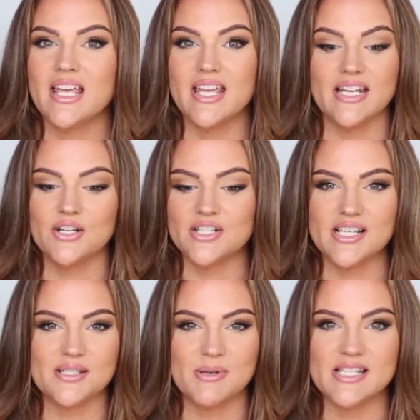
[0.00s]
It
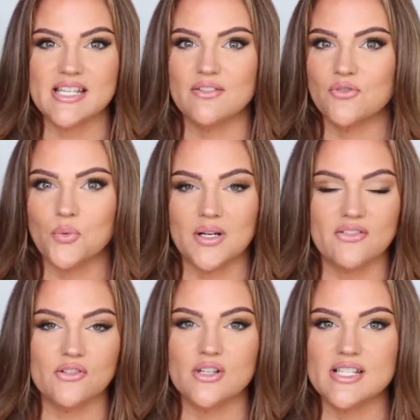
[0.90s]
irritates my skin for
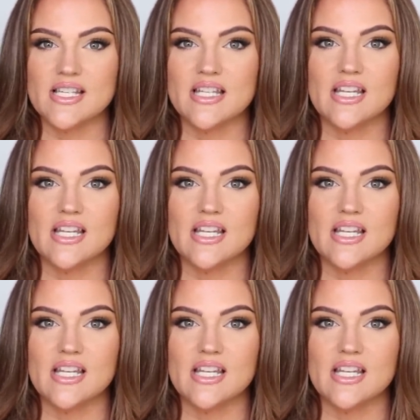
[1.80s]
whatever reason.